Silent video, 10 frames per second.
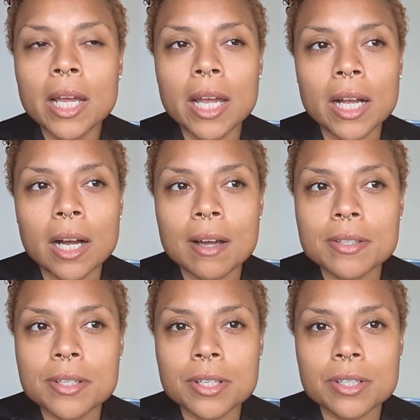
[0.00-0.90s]
It
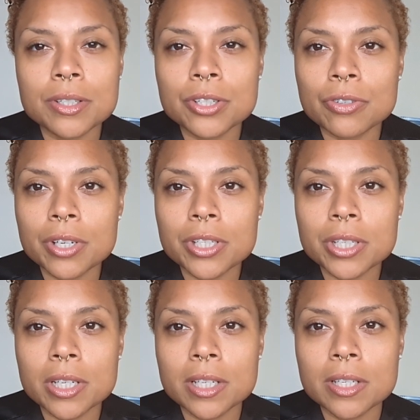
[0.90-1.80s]
causes
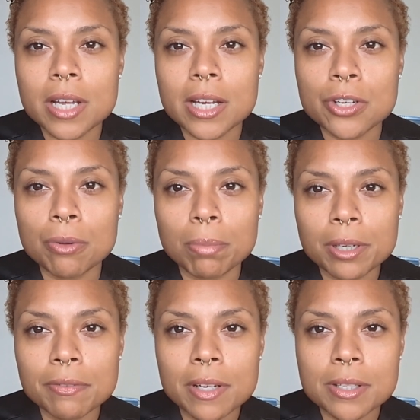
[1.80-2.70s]
constriction in your
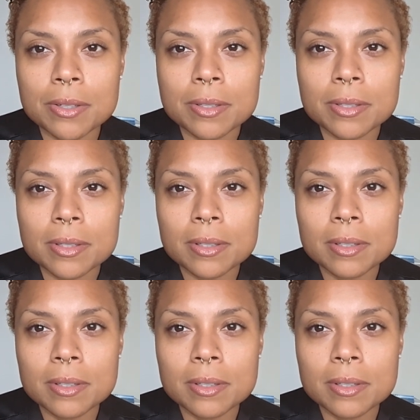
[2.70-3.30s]
blood vessels,